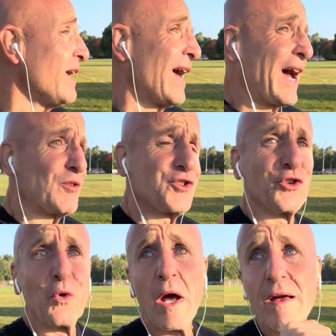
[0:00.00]
how
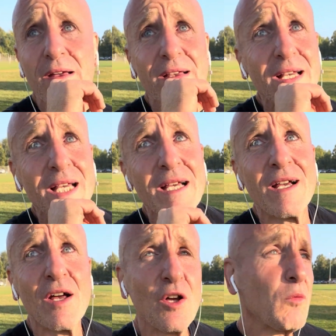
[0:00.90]
to
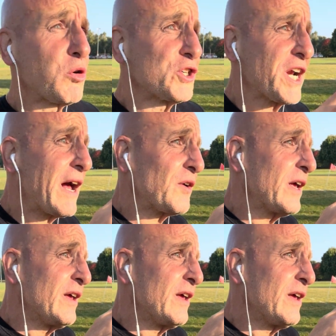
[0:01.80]
push out